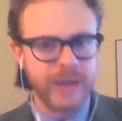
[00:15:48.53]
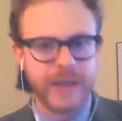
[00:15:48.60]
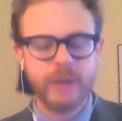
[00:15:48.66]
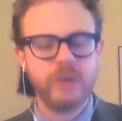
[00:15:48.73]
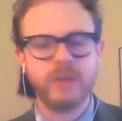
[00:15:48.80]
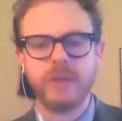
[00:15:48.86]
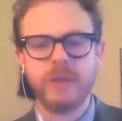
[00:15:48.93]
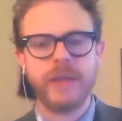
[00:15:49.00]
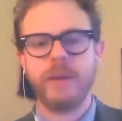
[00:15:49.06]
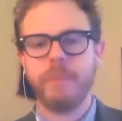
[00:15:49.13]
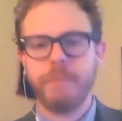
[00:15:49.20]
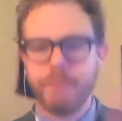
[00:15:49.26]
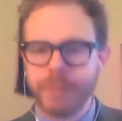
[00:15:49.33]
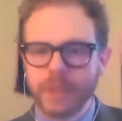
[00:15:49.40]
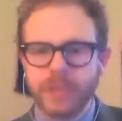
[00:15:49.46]
It was like
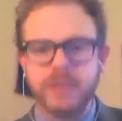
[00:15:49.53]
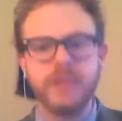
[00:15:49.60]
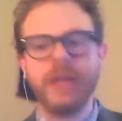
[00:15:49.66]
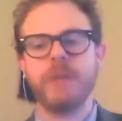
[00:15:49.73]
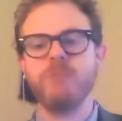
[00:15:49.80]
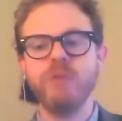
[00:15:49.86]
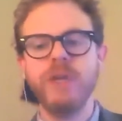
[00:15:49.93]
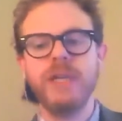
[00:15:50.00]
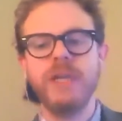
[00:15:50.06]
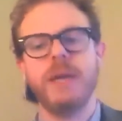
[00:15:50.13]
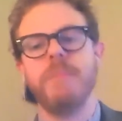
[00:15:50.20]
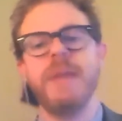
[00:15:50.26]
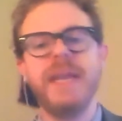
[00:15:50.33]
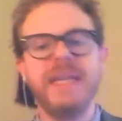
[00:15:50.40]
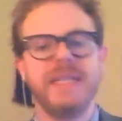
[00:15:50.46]
it's like really
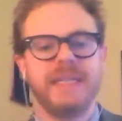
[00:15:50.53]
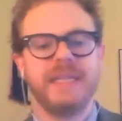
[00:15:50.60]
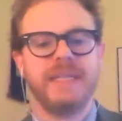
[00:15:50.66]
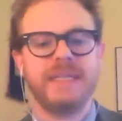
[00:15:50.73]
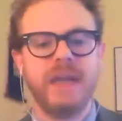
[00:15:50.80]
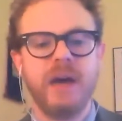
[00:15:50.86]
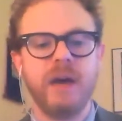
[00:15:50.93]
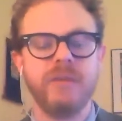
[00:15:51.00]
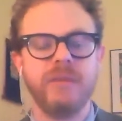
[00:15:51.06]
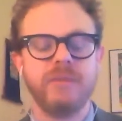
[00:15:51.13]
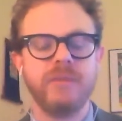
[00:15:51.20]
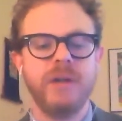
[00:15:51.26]
amazing stuff.